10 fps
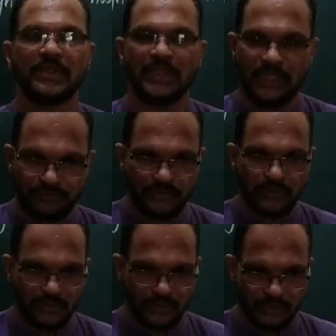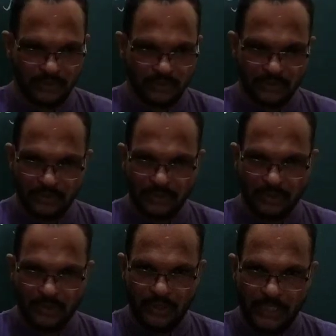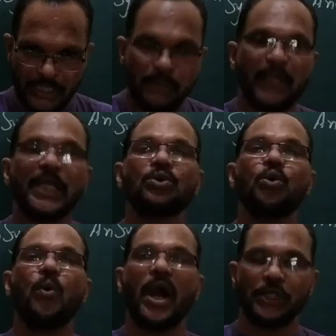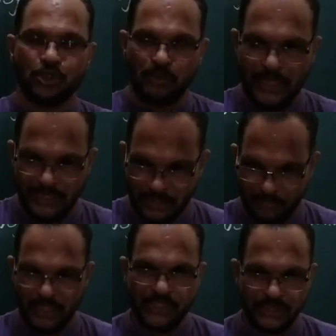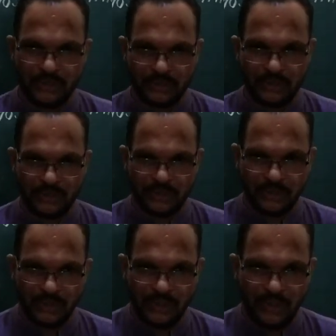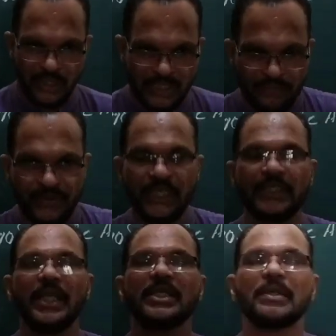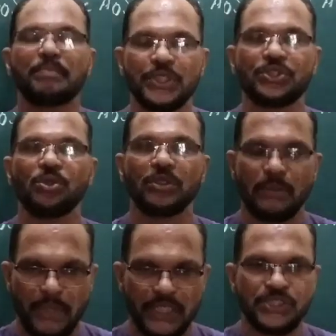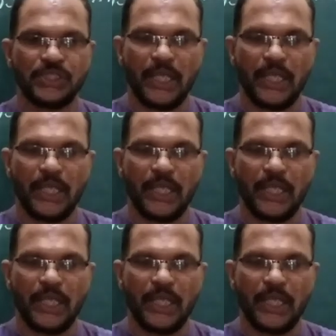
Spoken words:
If anybody who wants to make a bench, definitely the picture of the bench